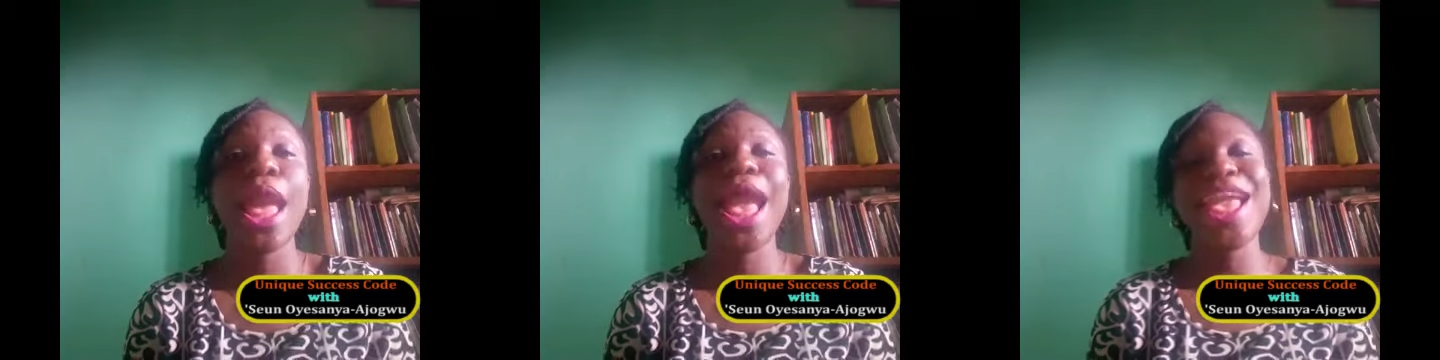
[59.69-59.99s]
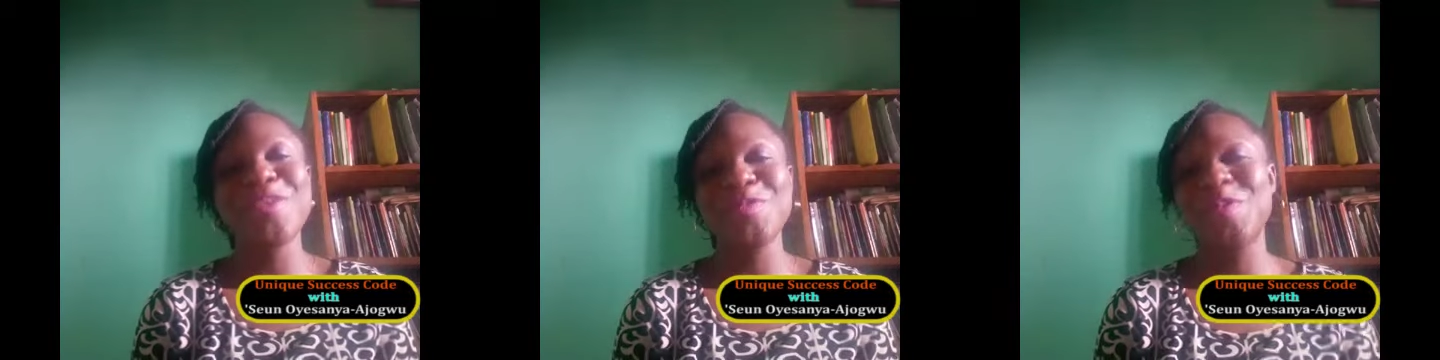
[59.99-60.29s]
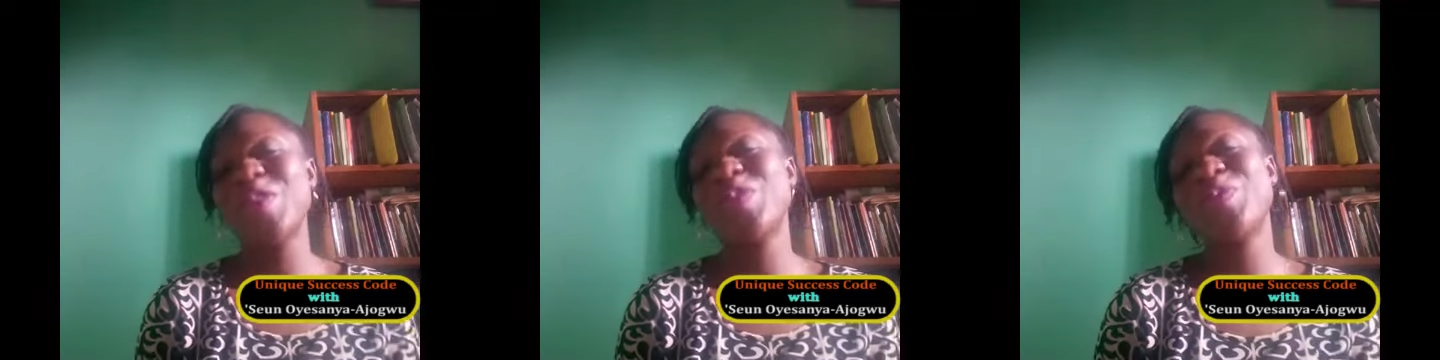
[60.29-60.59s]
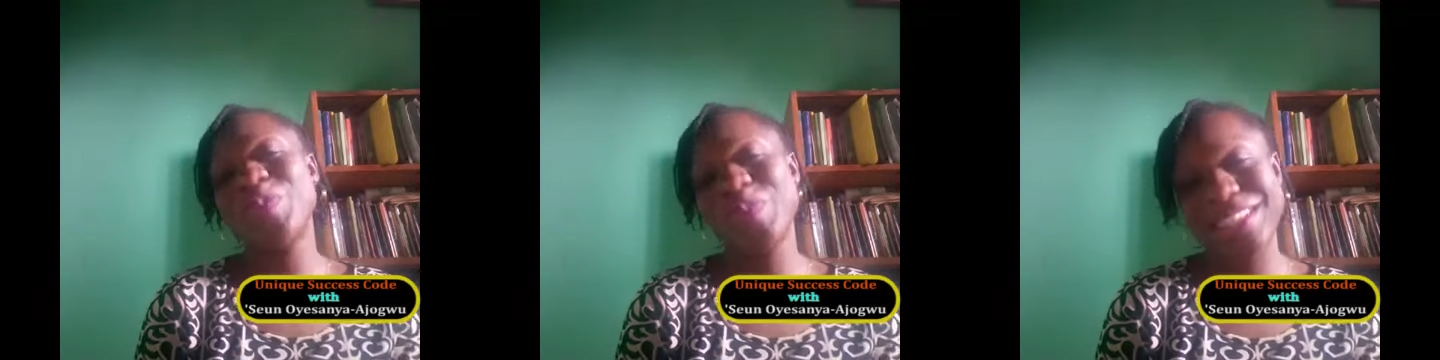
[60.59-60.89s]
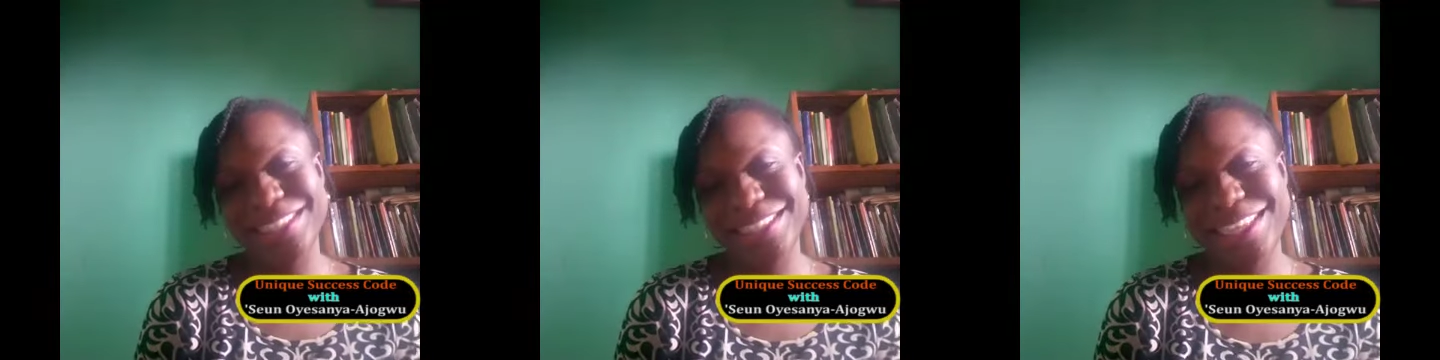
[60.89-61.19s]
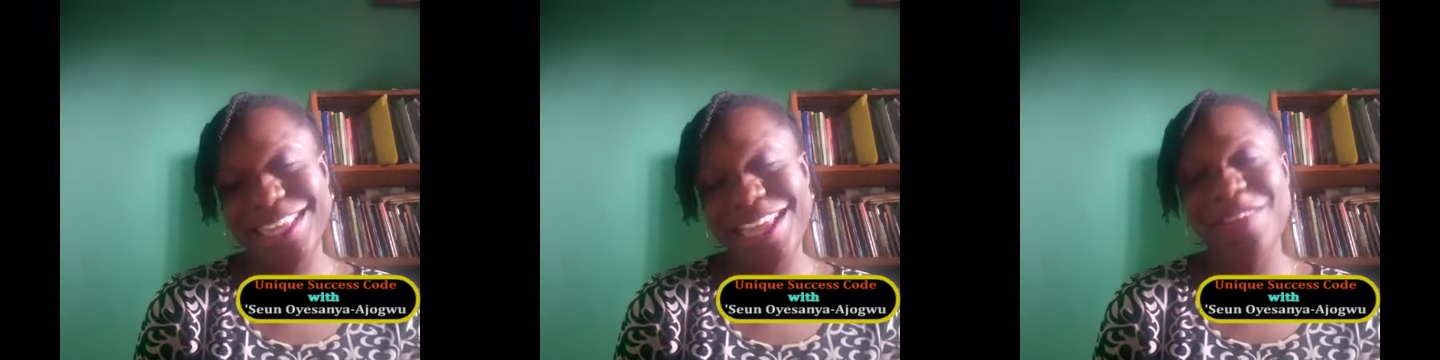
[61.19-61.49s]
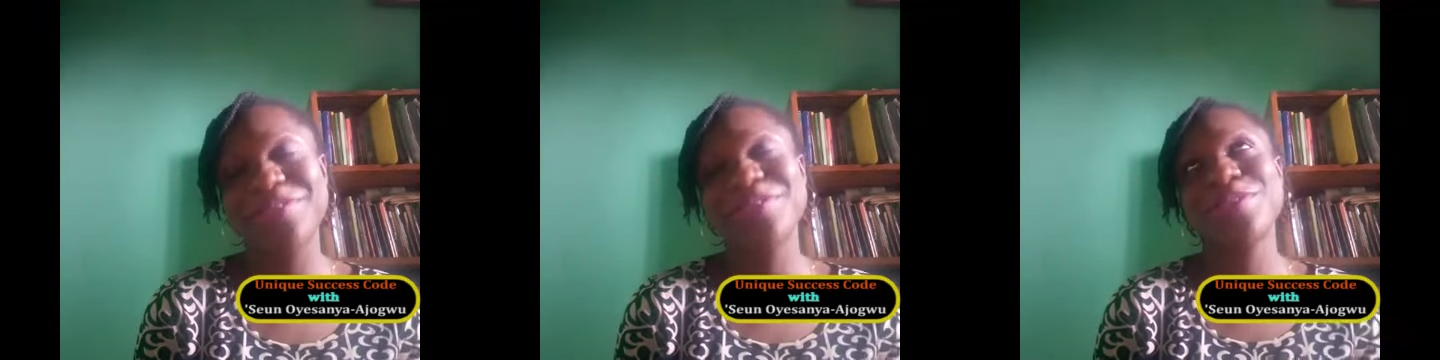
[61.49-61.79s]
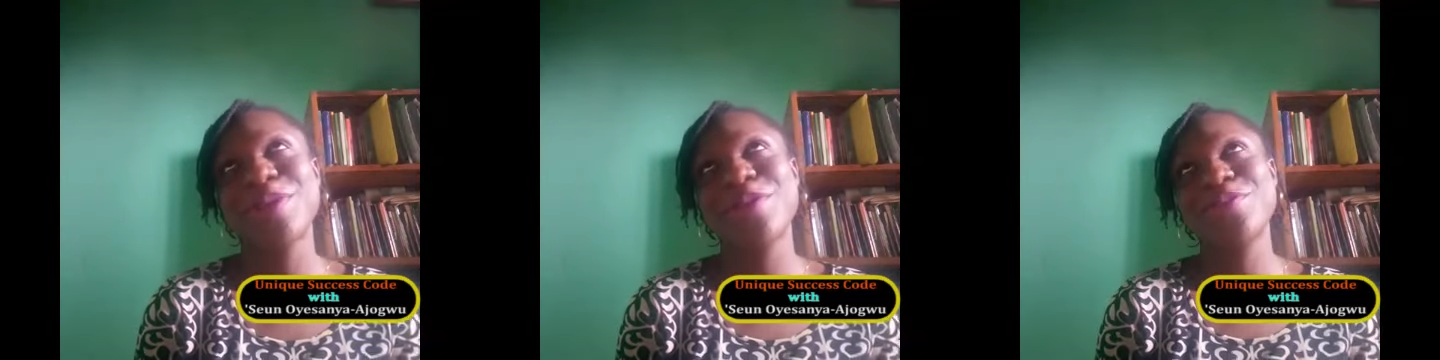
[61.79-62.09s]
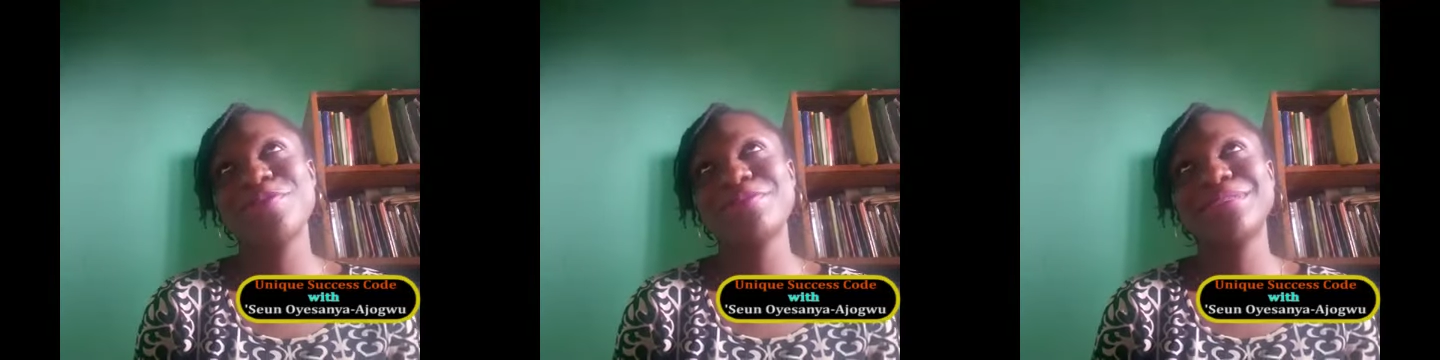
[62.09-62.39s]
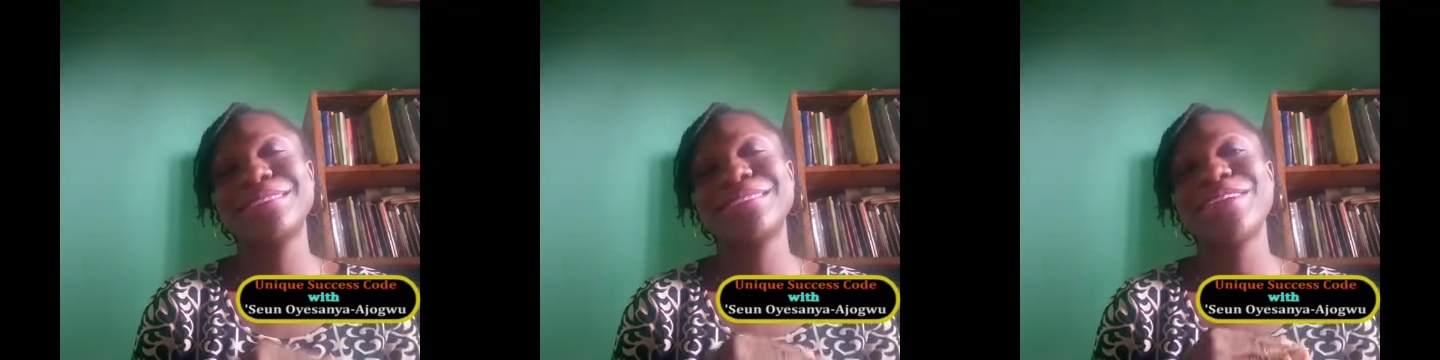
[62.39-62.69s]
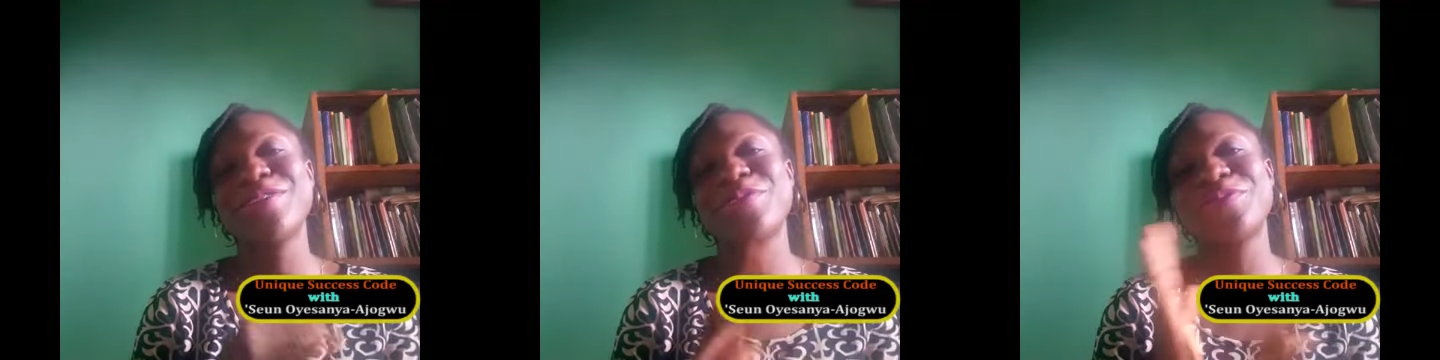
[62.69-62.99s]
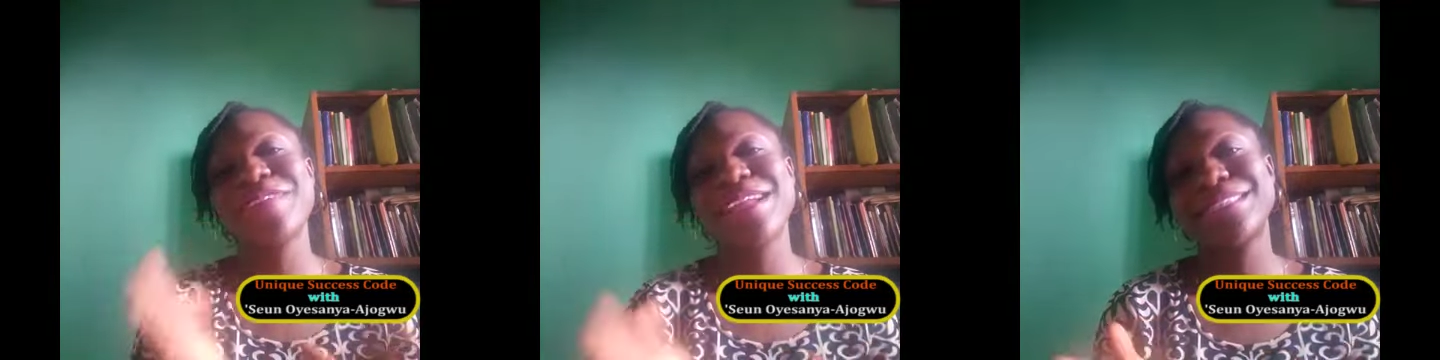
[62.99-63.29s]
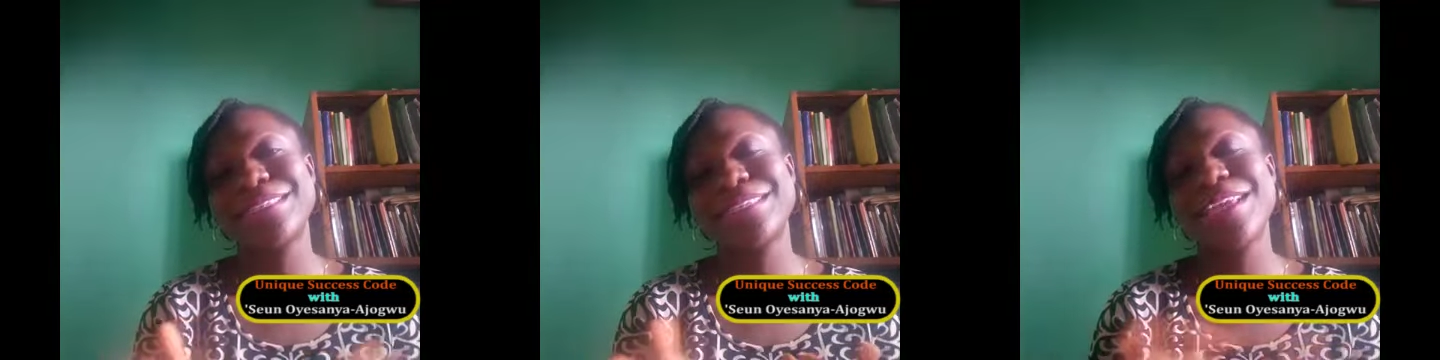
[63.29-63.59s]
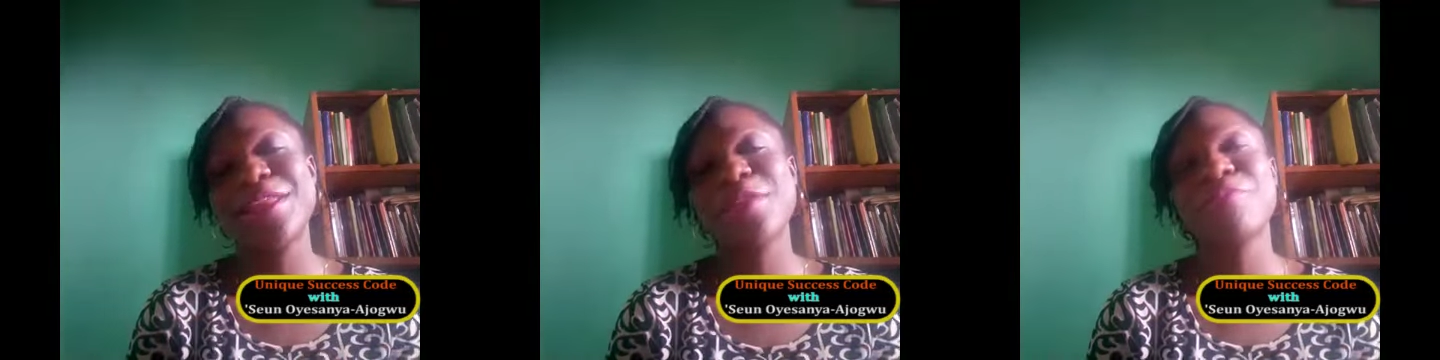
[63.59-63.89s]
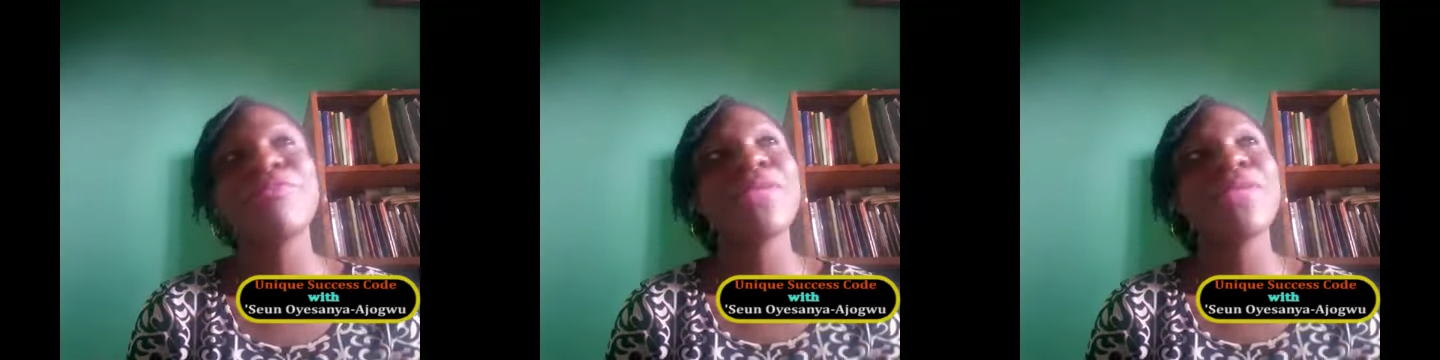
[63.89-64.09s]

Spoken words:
I have been busy. I've done my own share of resting,